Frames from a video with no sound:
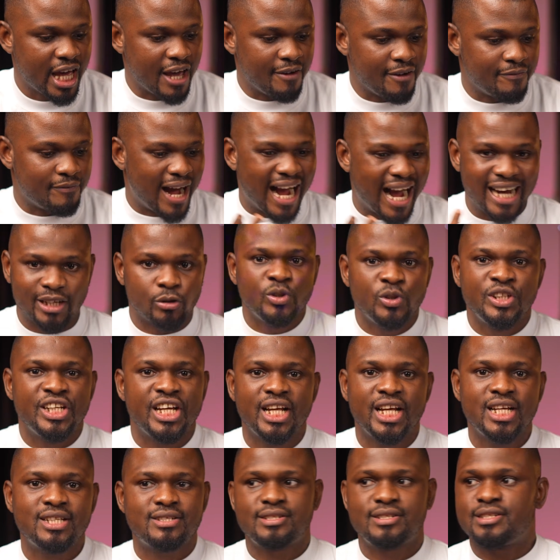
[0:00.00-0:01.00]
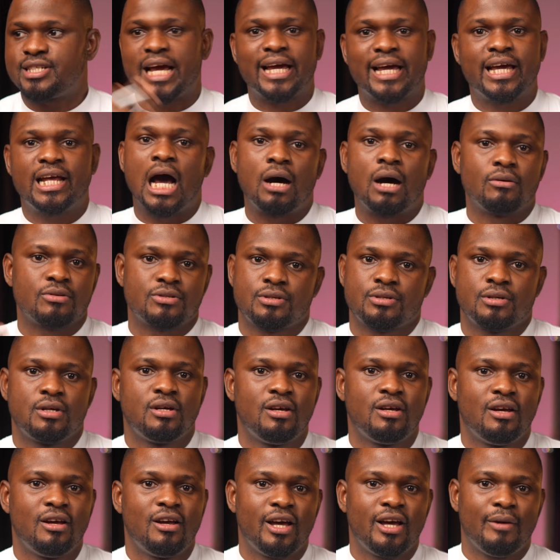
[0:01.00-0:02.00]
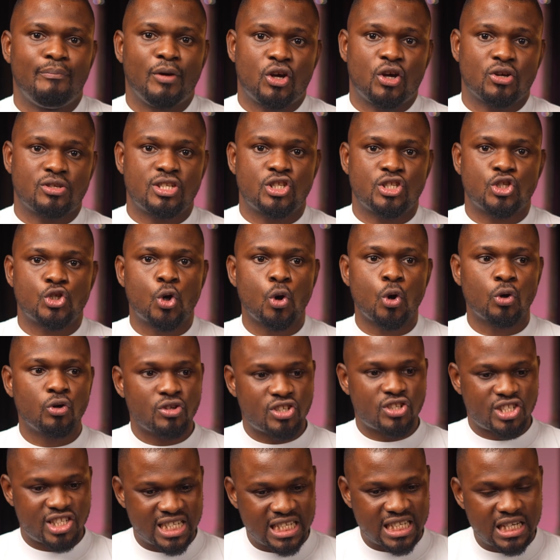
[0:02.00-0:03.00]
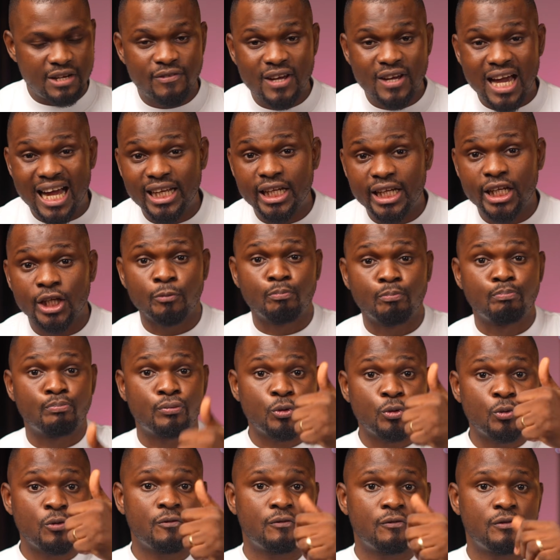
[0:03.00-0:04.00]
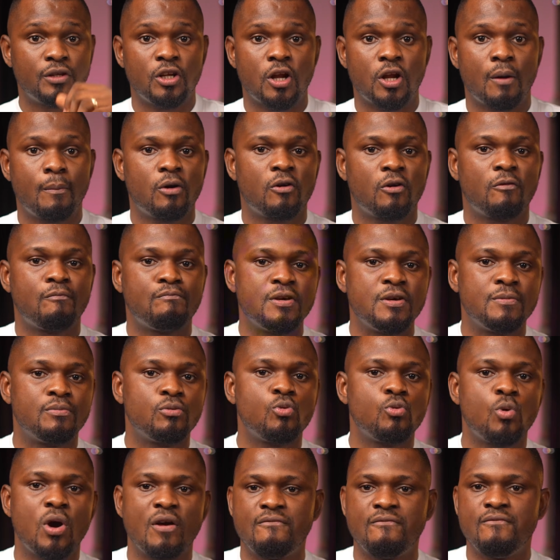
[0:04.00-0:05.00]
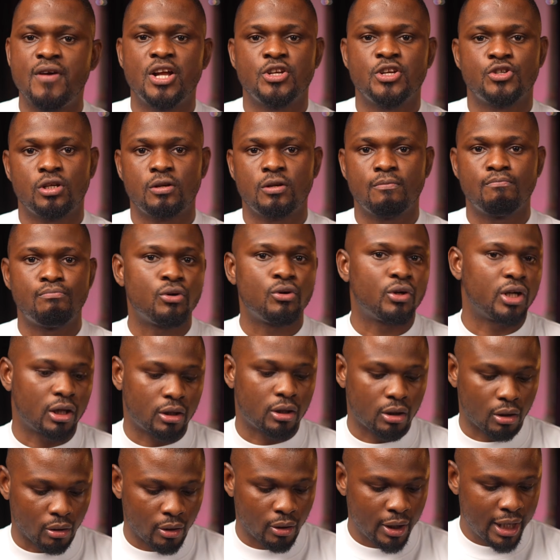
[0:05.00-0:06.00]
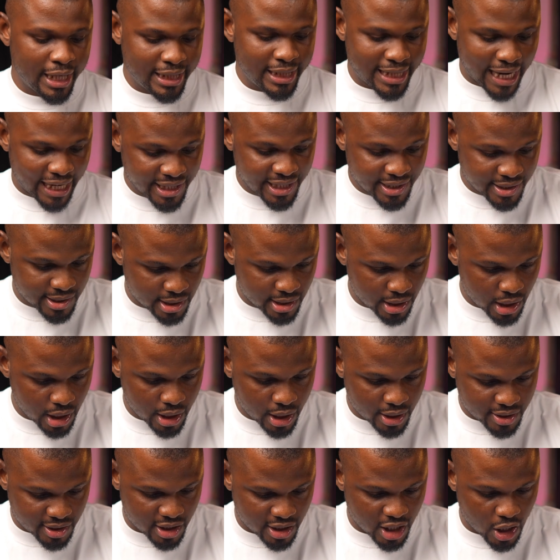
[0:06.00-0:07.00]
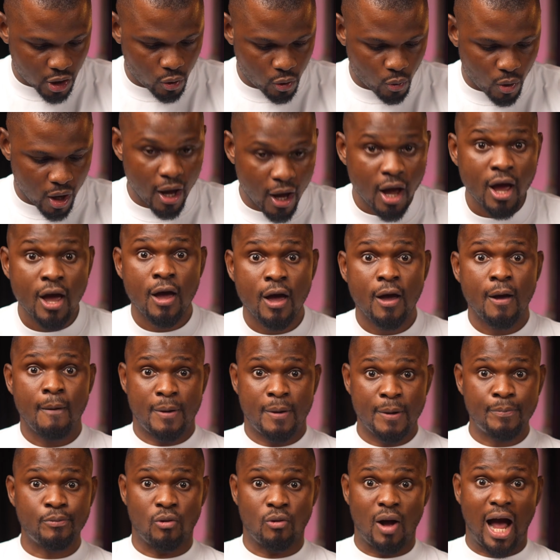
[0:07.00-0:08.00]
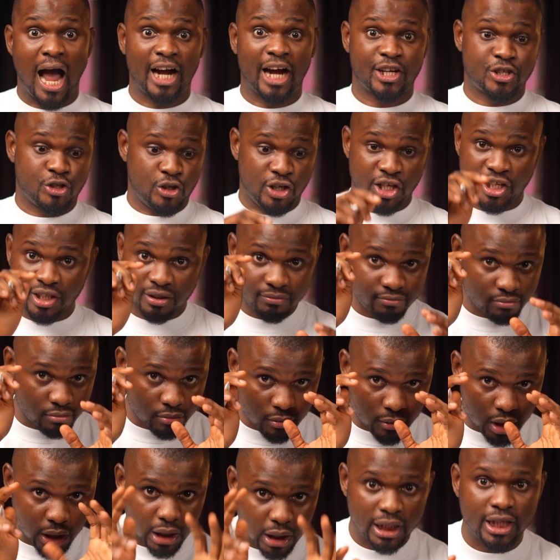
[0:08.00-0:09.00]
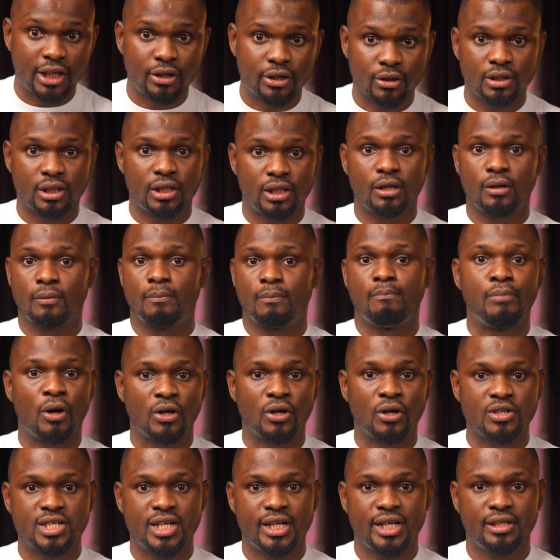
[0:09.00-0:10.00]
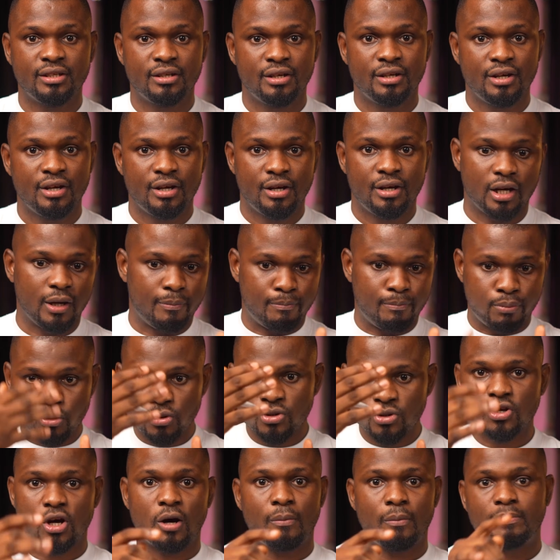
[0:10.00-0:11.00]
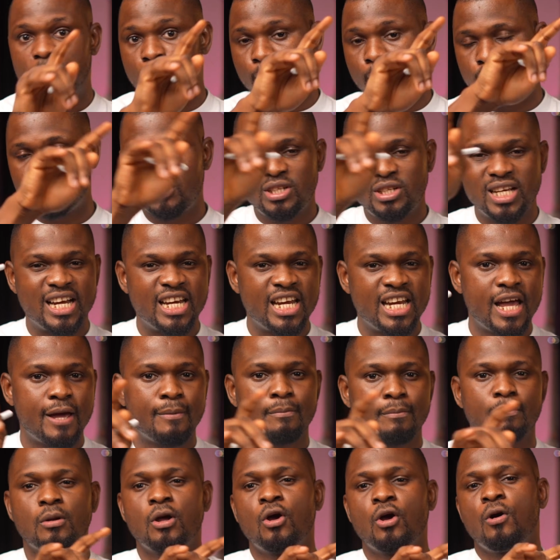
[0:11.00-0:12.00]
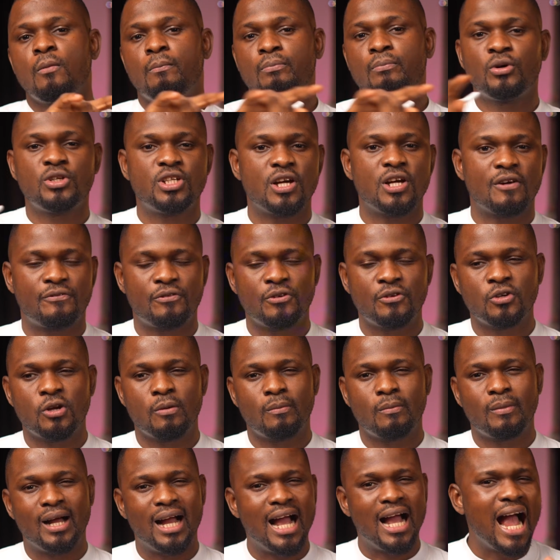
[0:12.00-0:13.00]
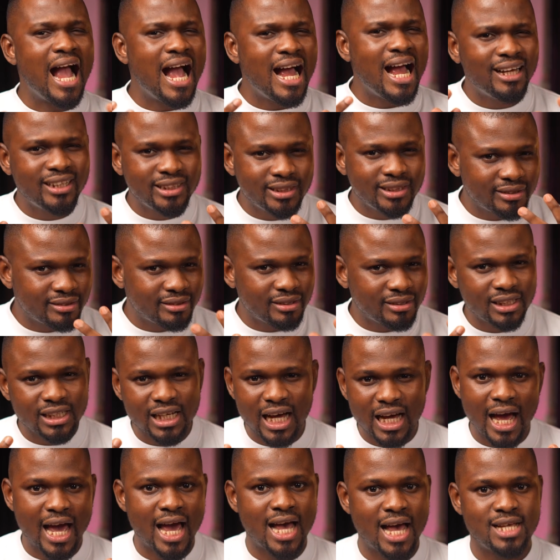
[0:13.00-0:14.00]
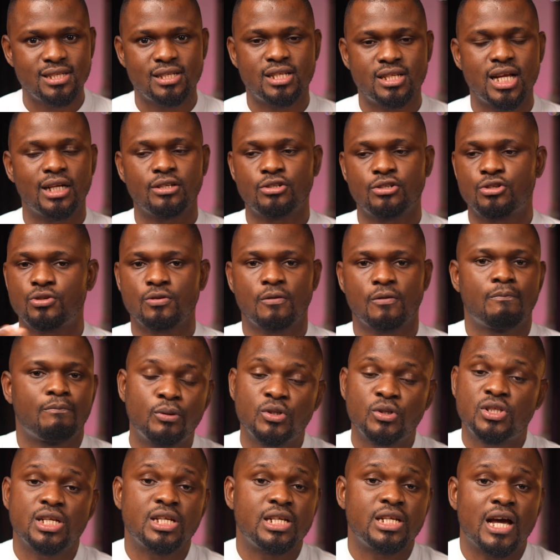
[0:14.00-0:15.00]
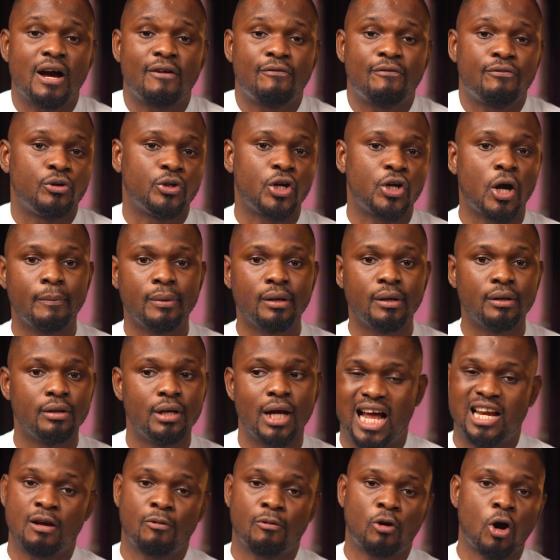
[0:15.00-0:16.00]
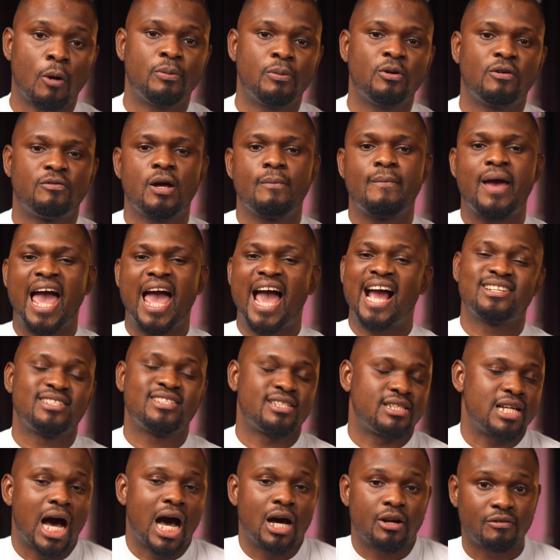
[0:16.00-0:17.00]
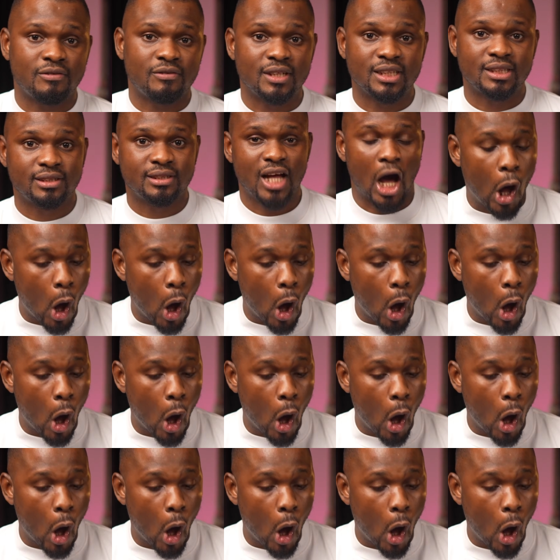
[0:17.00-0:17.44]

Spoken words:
If I don't need it, take it out. Because it's going to significantly improve the number of people who eventually book a call. That he's seeing a scenario where people actually click on the button, it pulls up, they put their name, put their phone number, and they are hesitant to put in their phone number. And a couple of them exit out of it.